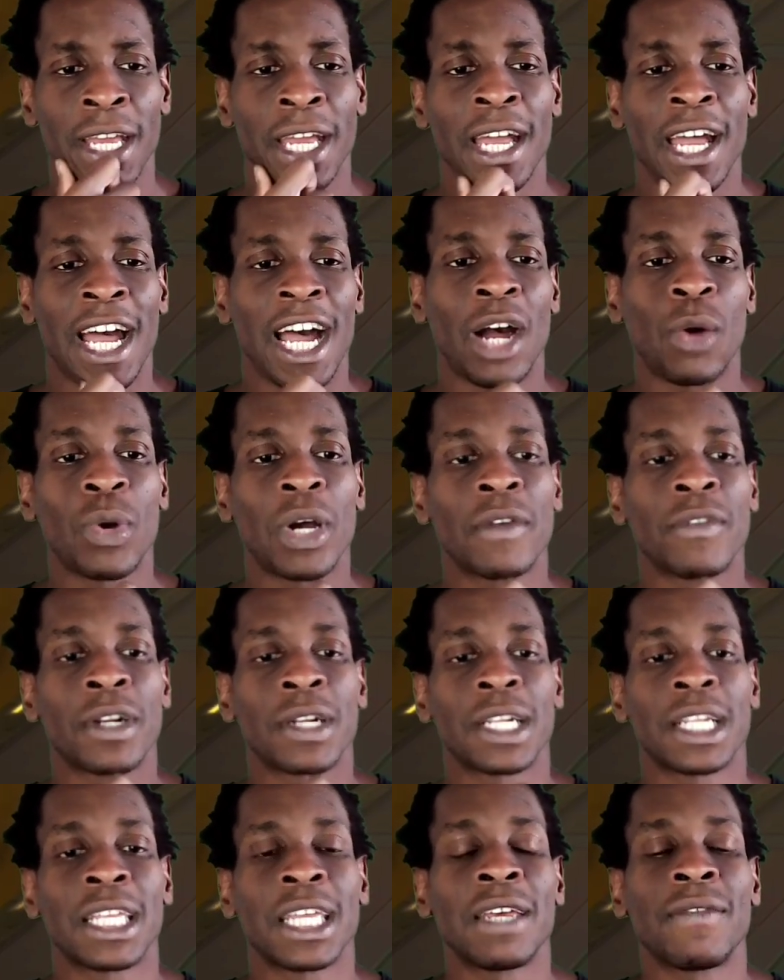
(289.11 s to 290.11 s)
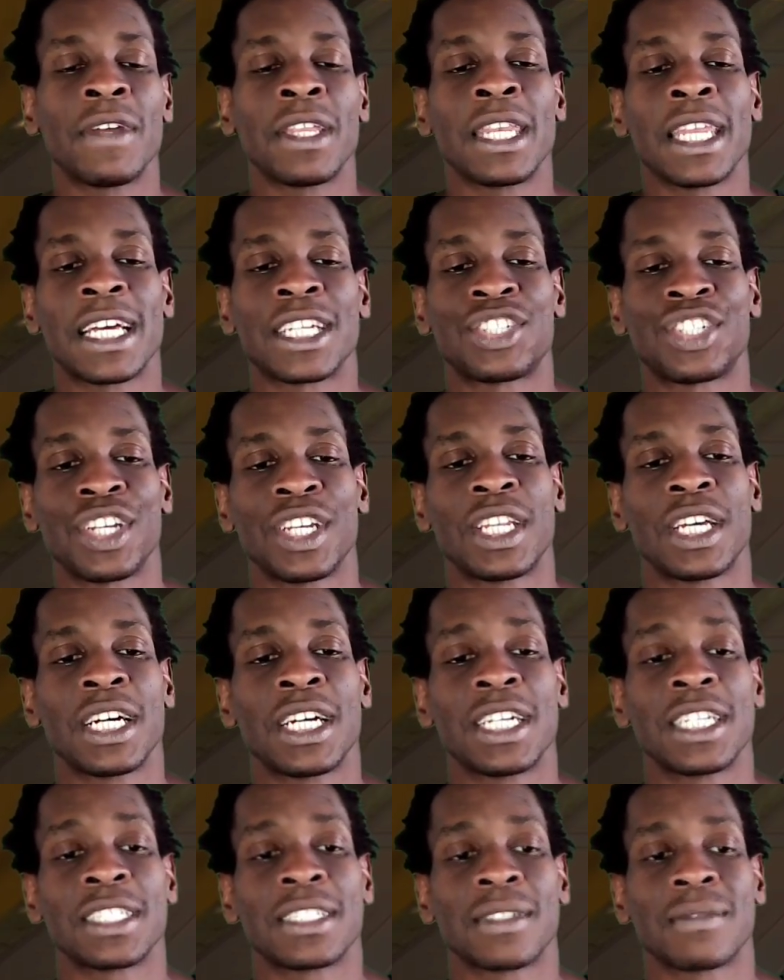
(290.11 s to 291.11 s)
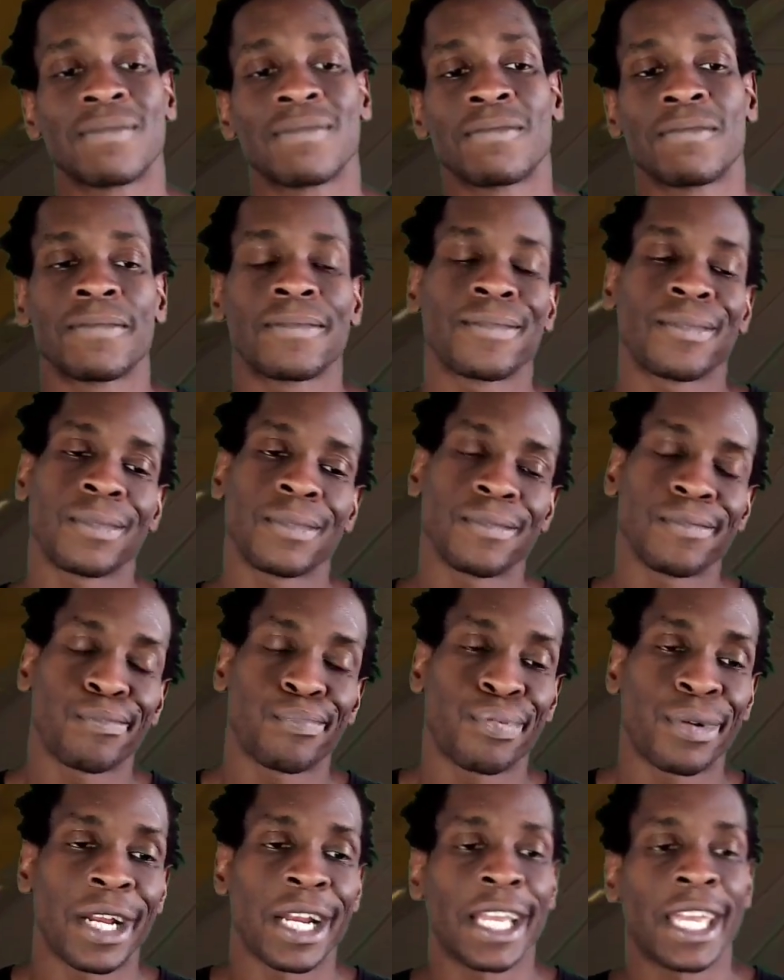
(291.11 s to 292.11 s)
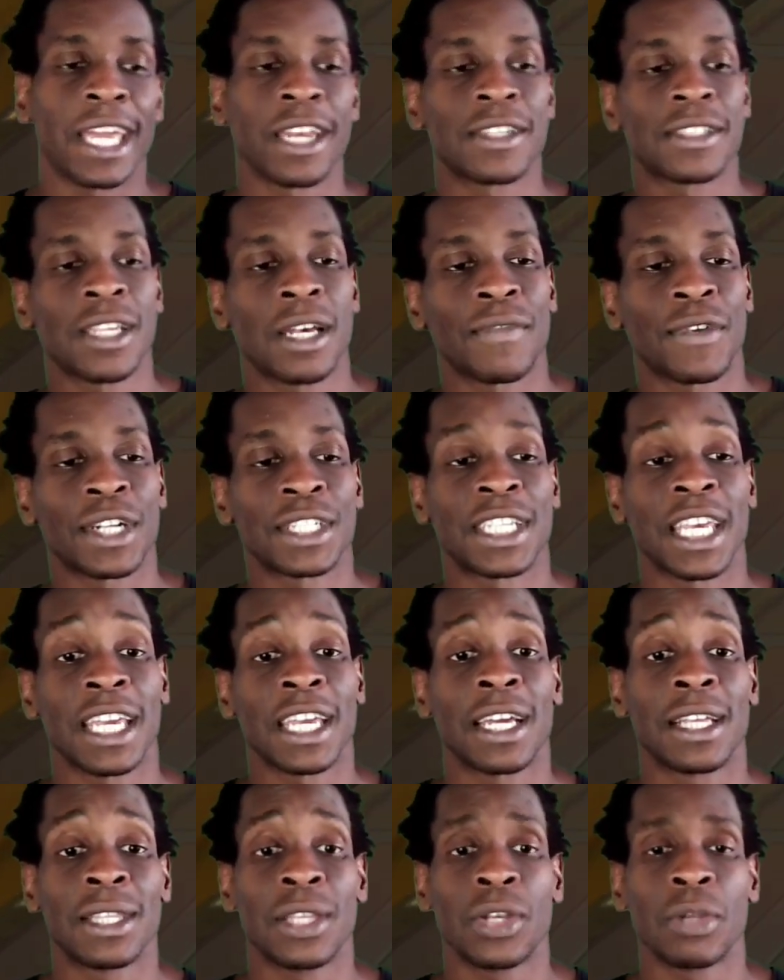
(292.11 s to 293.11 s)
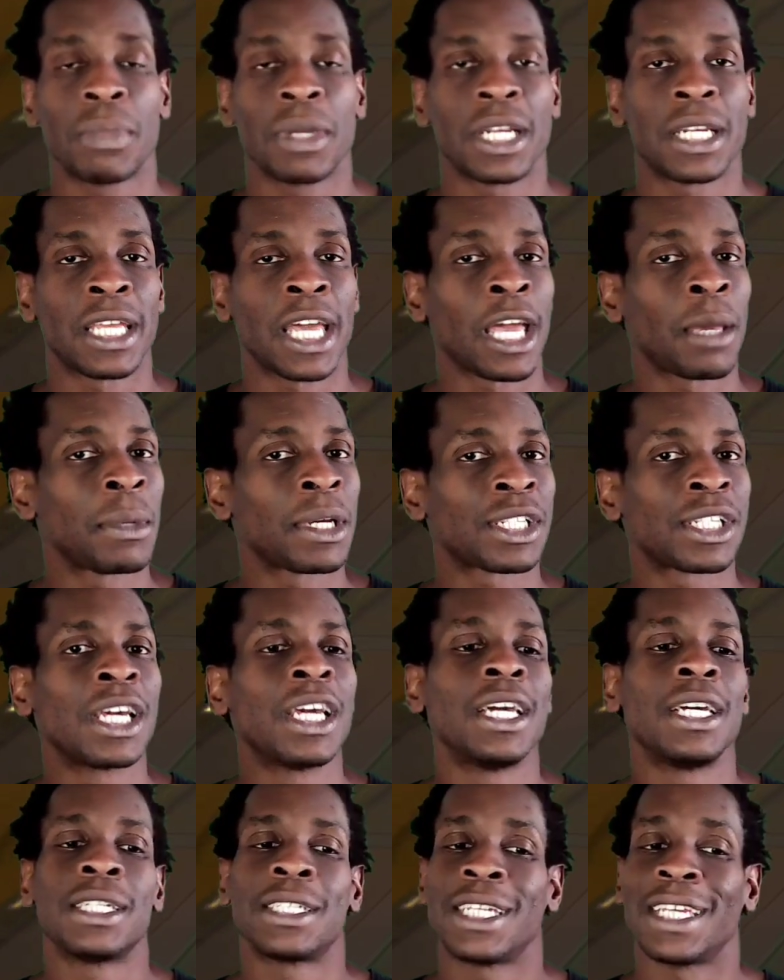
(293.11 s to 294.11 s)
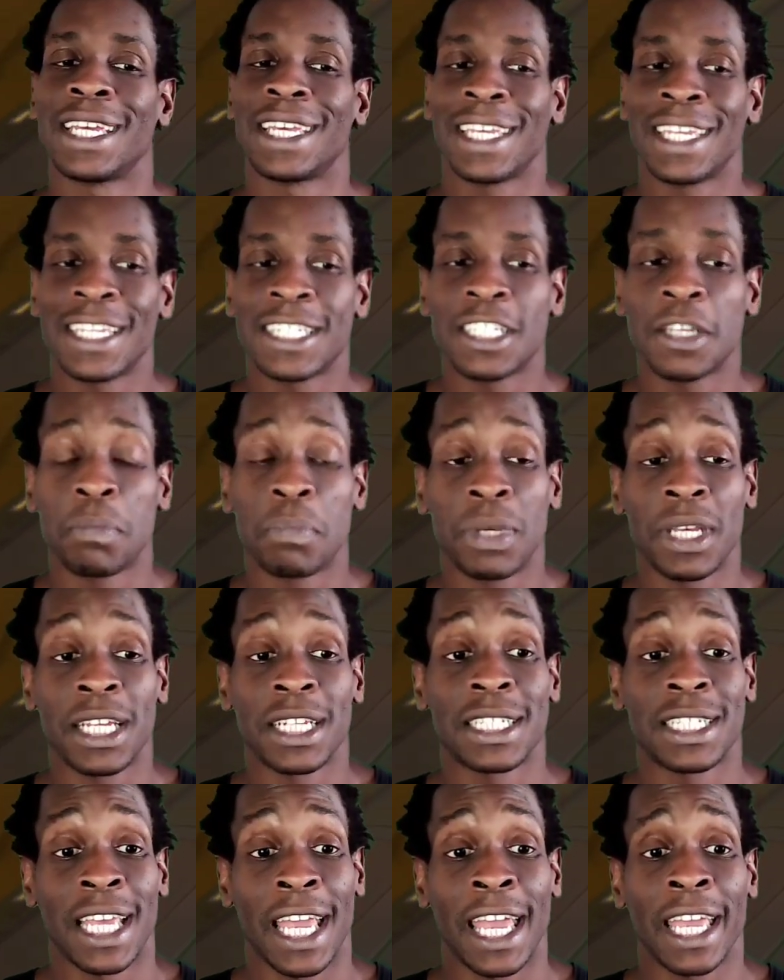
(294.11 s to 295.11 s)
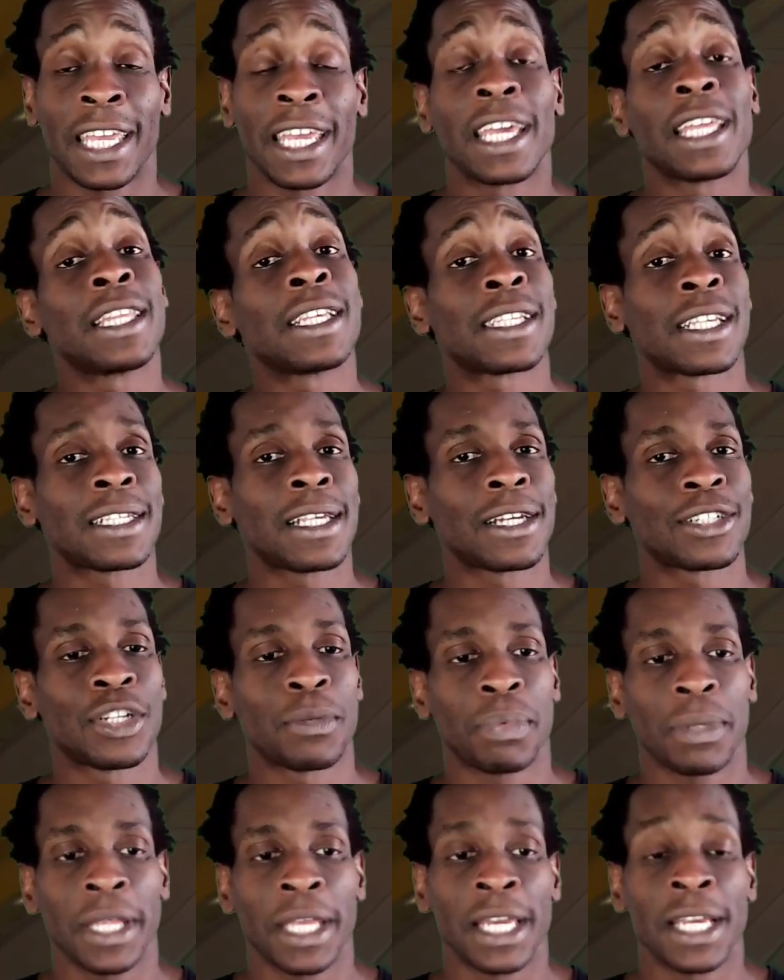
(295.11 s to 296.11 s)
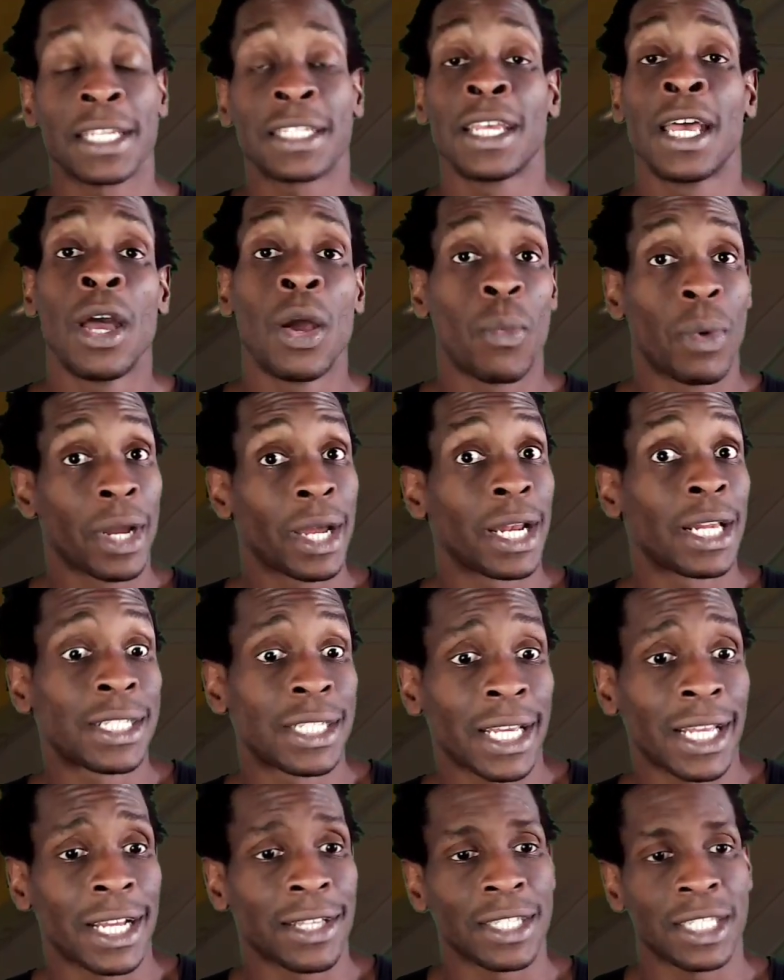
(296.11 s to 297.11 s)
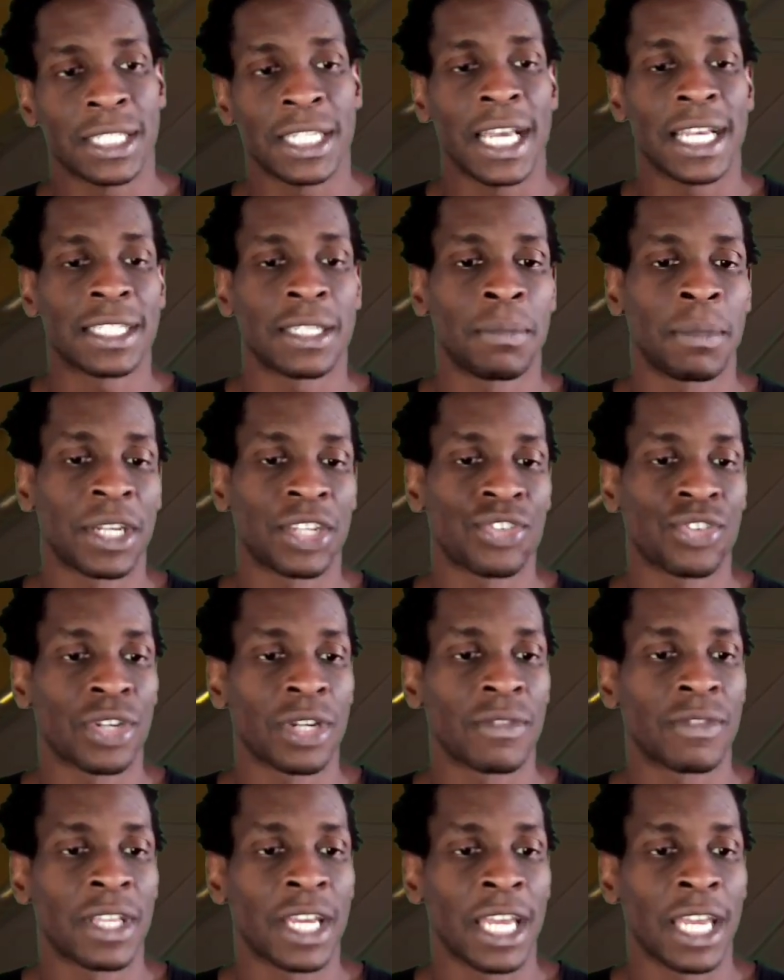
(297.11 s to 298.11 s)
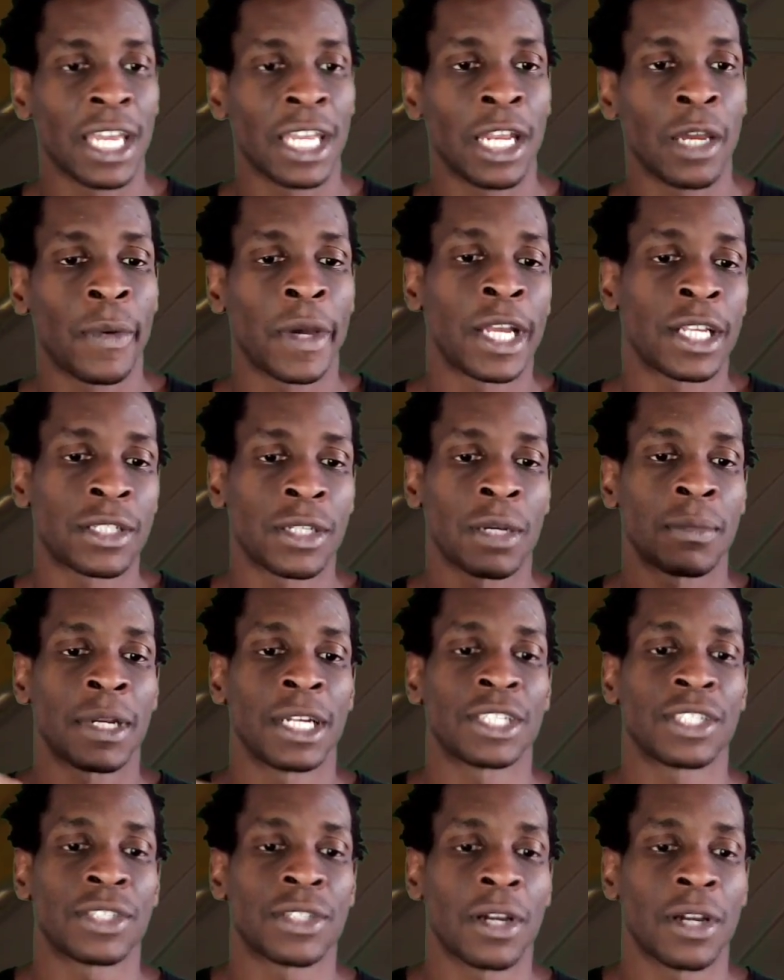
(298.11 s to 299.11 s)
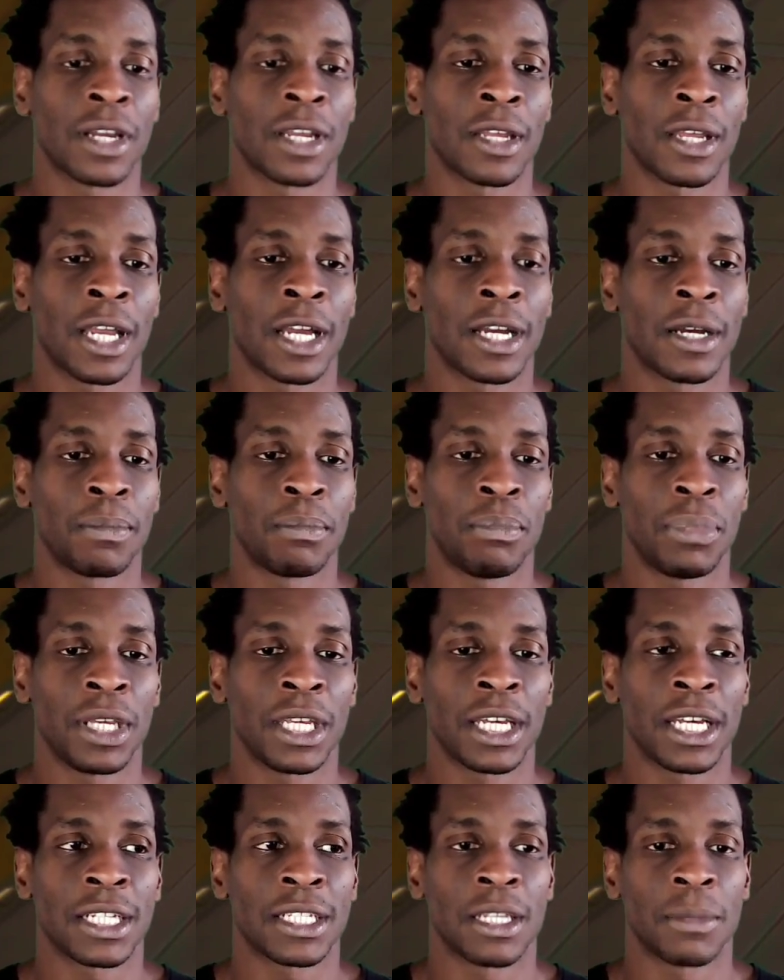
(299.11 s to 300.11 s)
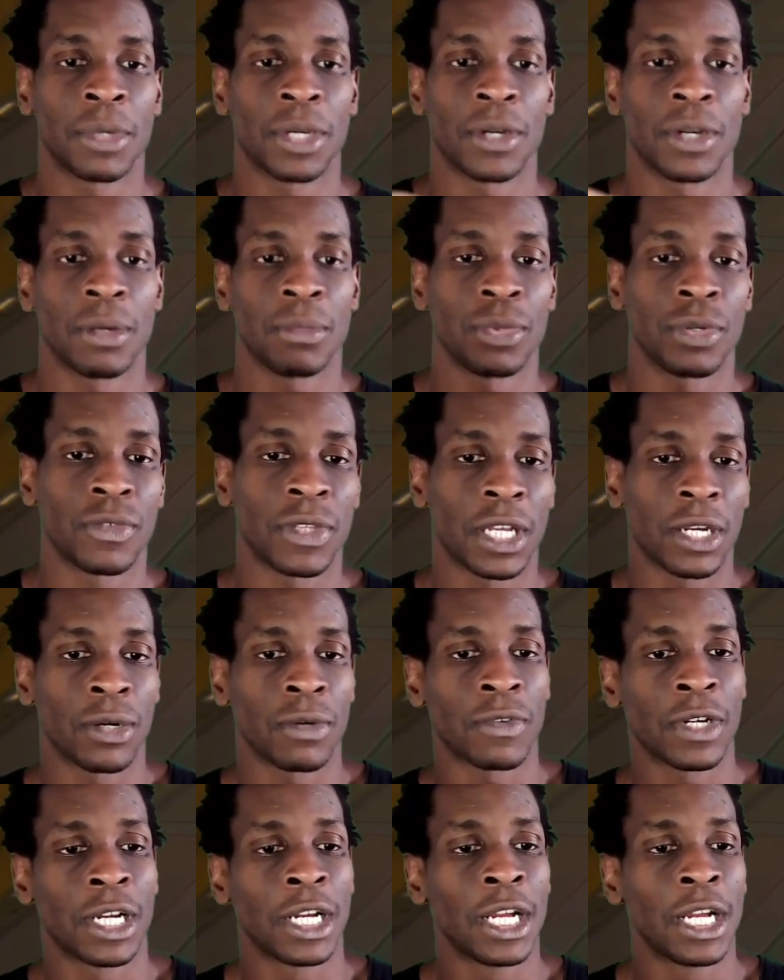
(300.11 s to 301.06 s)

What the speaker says: However, given that she does predicate herself on taking a little bit of damage. She is a bit tanky, at least that's how she plays. We're gonna check out the stats to make sure of that anyway, so I'm not just talking BS. Let me go ahead and move that over.